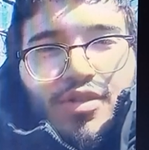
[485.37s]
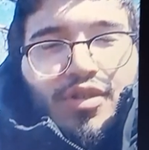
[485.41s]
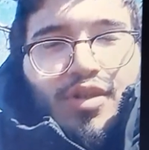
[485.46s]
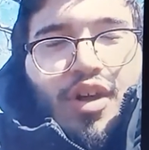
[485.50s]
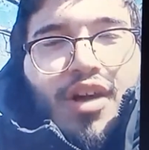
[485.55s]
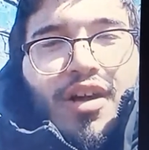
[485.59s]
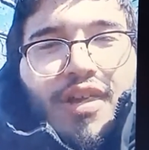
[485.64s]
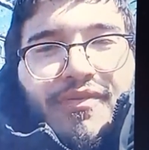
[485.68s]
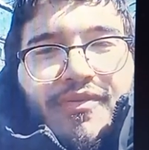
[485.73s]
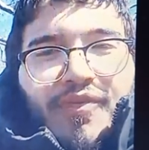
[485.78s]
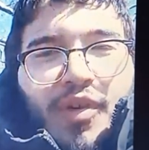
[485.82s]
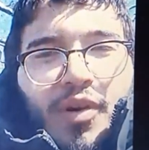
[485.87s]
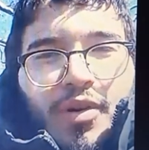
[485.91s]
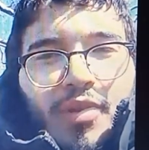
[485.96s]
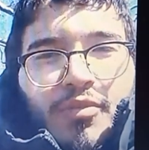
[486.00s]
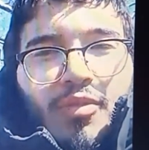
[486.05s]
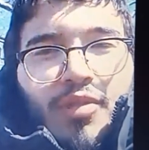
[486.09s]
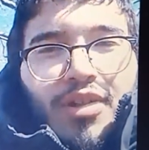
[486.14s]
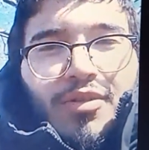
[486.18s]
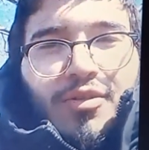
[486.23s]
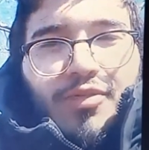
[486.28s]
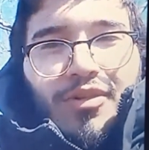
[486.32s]
law firm.
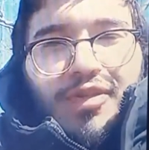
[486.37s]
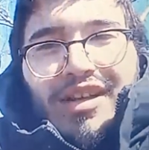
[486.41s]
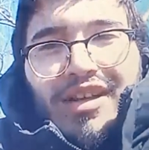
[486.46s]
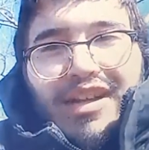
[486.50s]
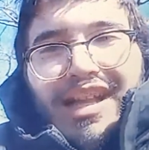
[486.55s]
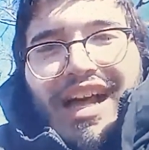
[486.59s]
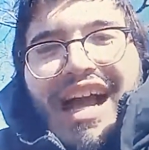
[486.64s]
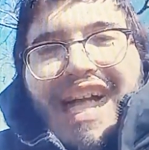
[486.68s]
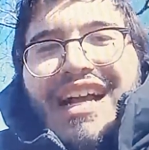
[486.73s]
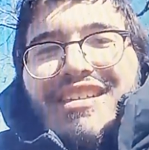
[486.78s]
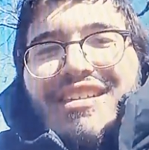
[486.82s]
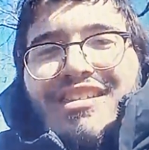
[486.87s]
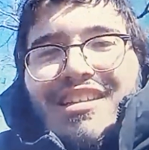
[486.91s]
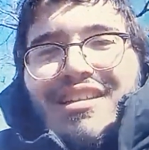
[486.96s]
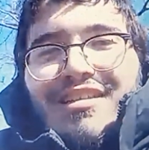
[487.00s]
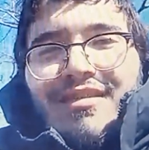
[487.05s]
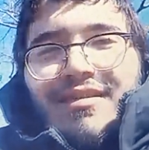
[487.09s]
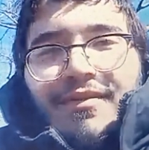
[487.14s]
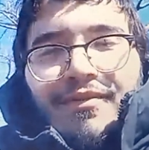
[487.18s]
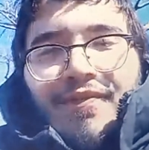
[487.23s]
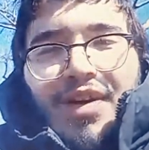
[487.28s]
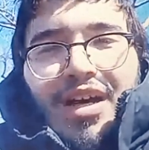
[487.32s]
When are we going to actually
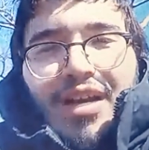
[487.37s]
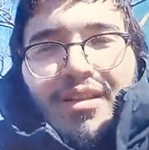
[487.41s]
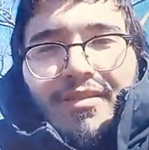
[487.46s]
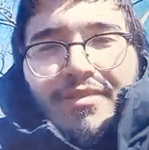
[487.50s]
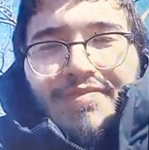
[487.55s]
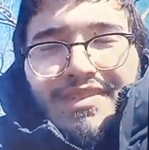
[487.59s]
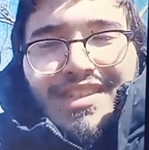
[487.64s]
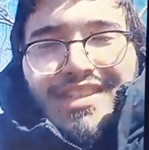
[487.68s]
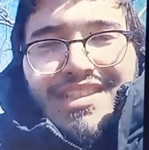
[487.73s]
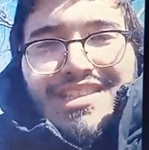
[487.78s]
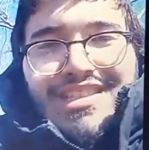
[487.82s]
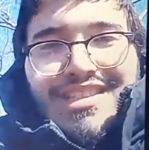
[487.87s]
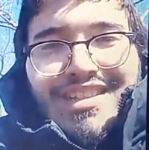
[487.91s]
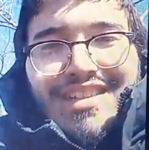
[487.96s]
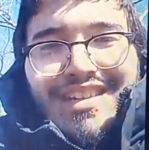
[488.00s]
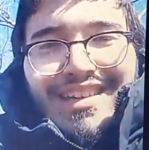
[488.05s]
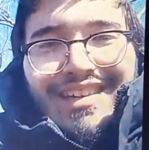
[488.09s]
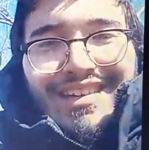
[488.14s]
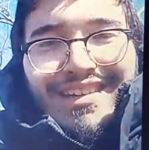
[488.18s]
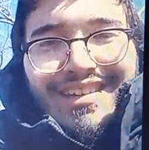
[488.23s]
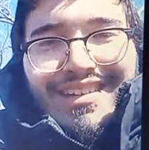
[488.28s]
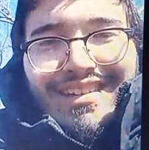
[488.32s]
develop this
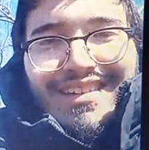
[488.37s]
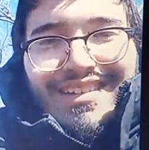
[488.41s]
thing?